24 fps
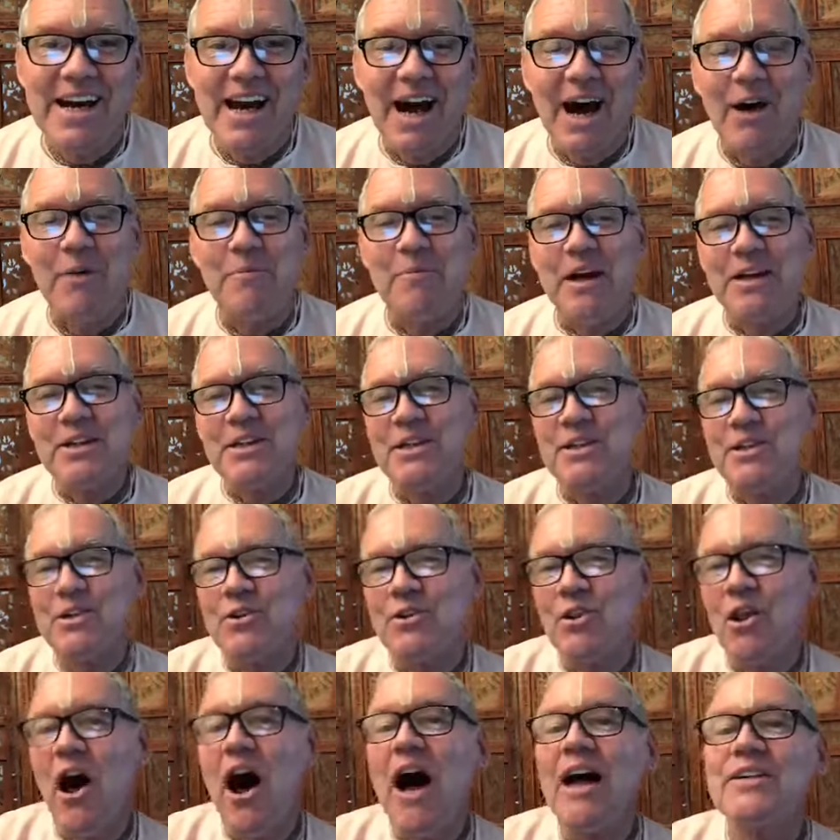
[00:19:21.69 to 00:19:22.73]
how much he's
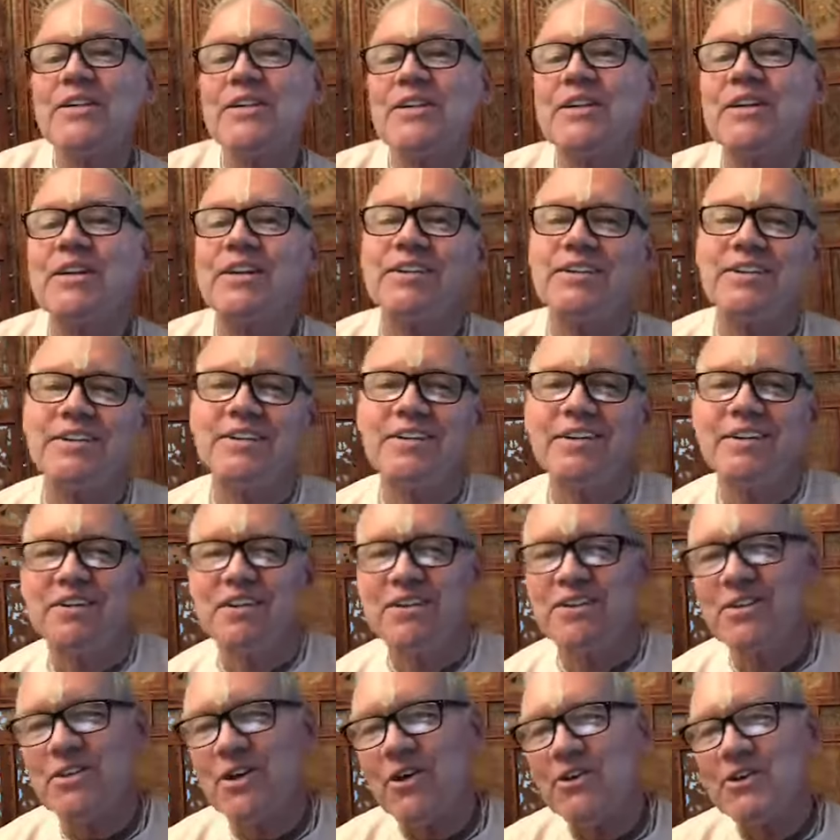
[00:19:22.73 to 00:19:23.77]
lost it,
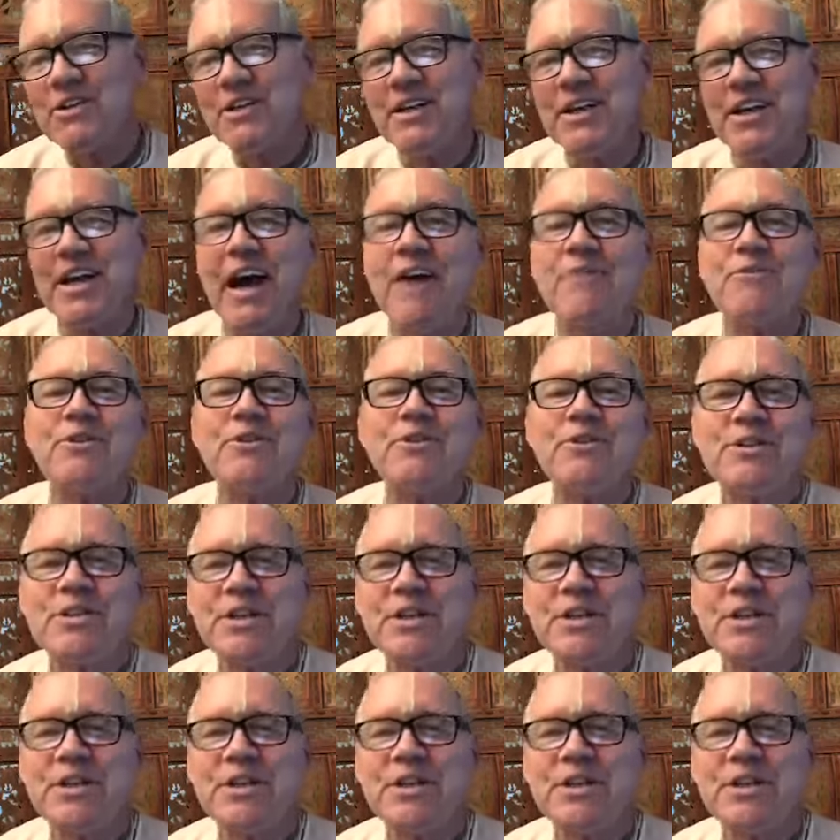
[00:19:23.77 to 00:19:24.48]
searching after,